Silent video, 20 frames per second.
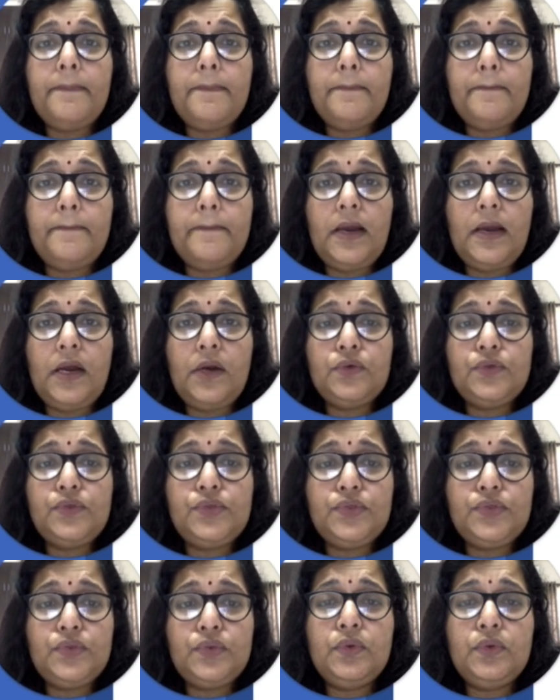How
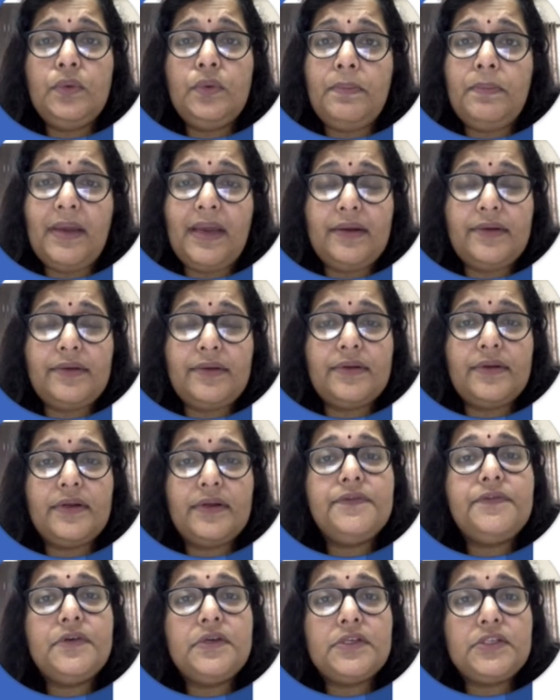to do
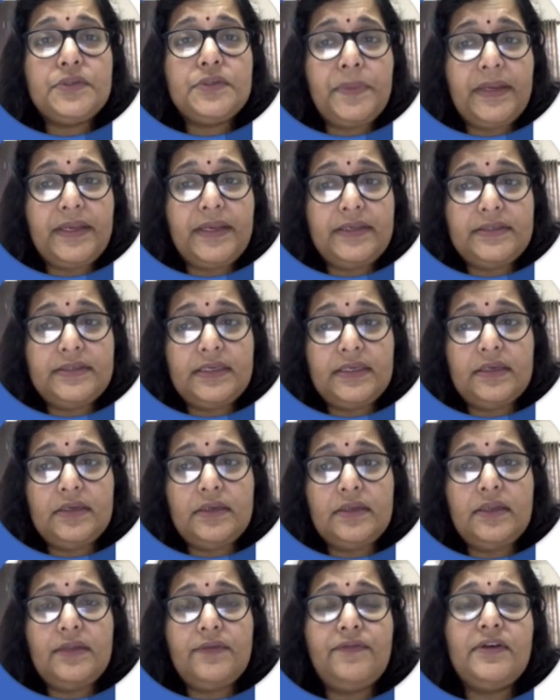paragraph spacing.
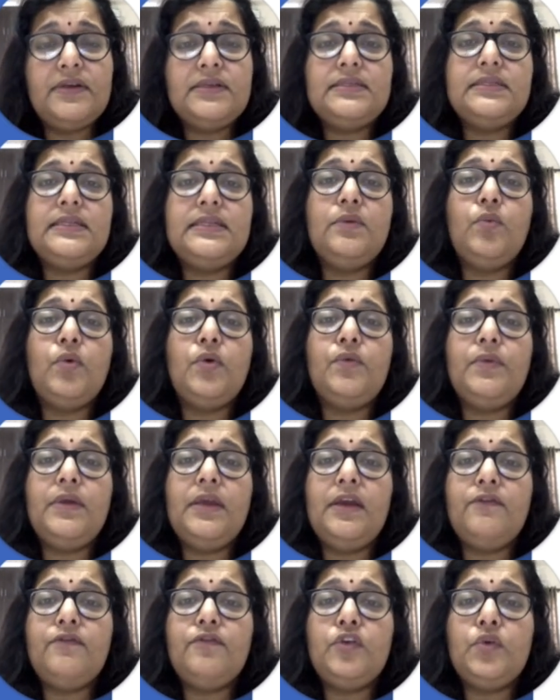The first thing what we
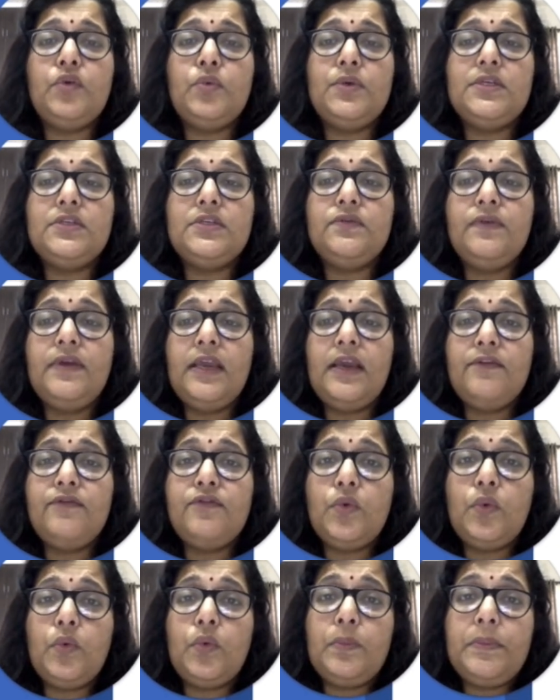have to do is we have
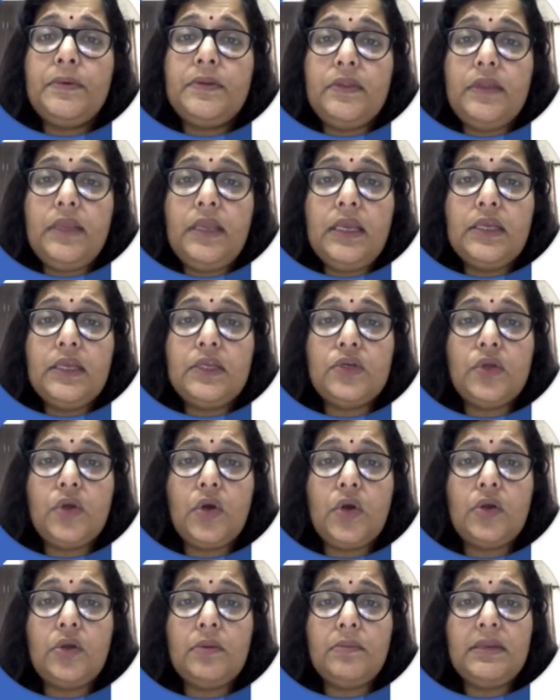to open the
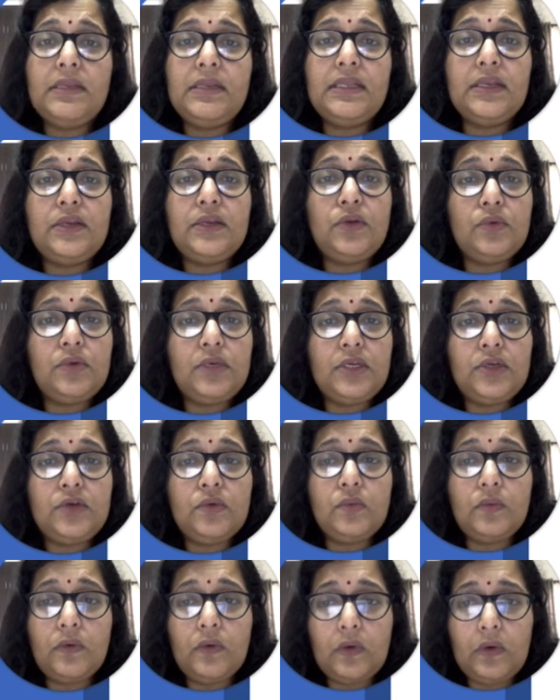document that you need to
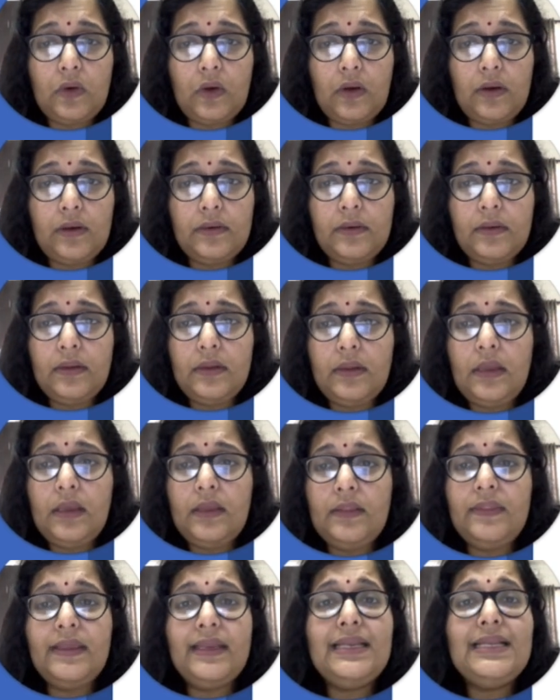work on.
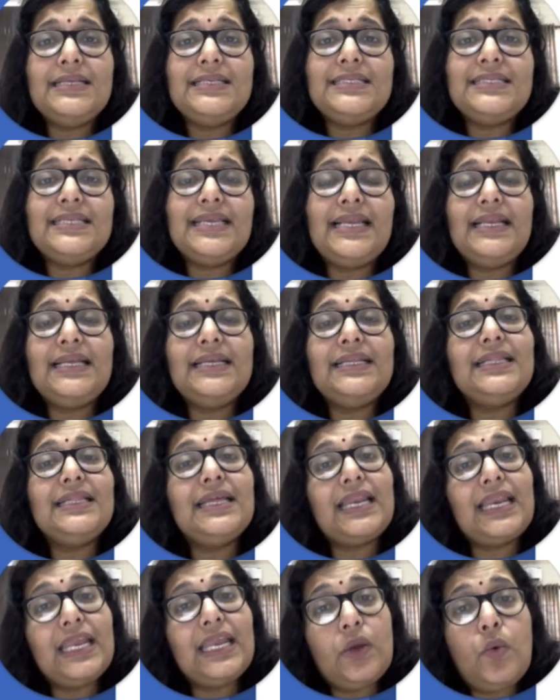Then select the
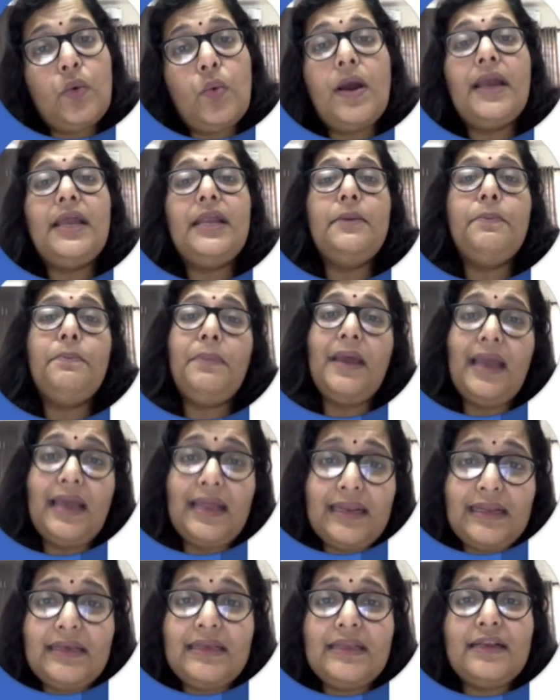required
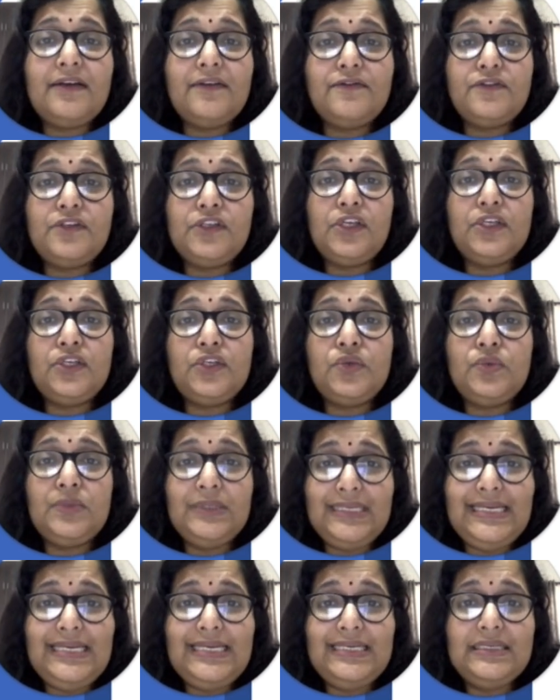paragraphs that you
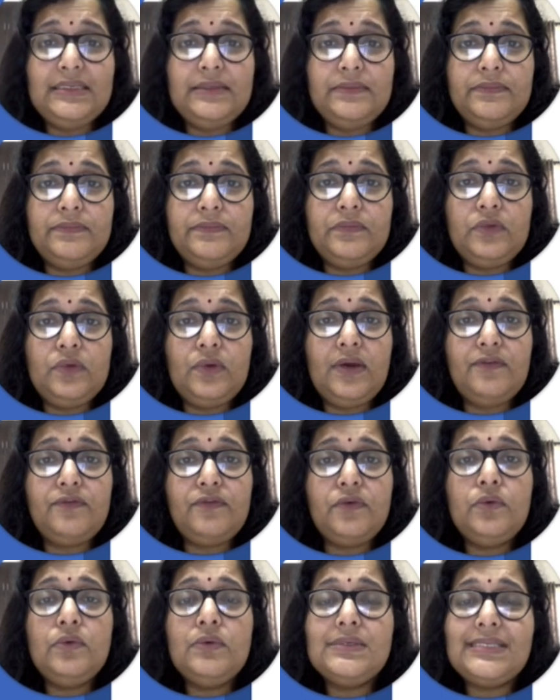need. You have
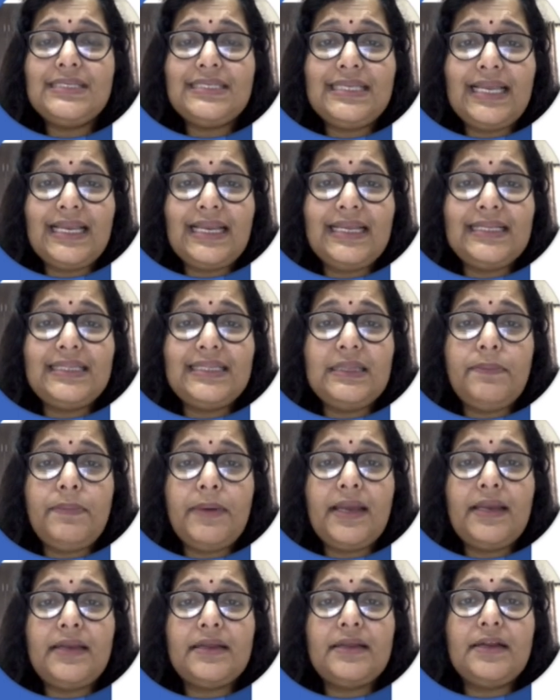to select the
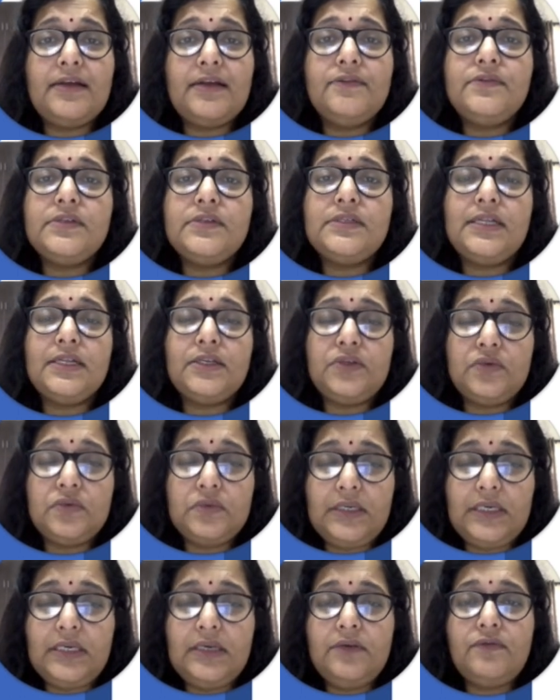paragraphs that you
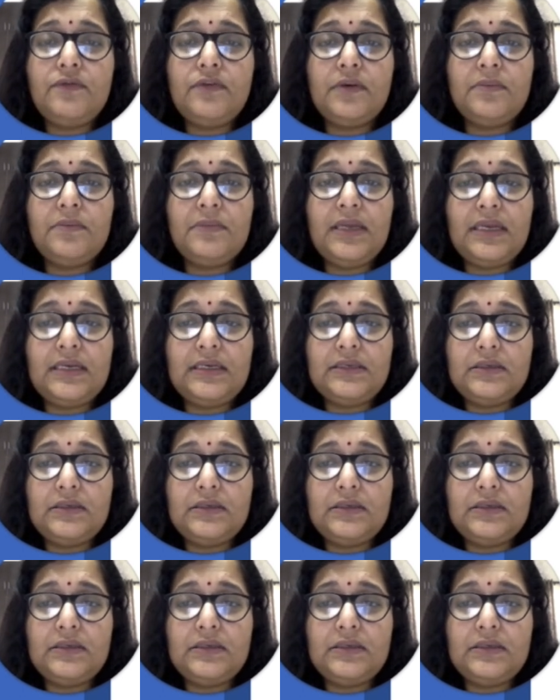need from that.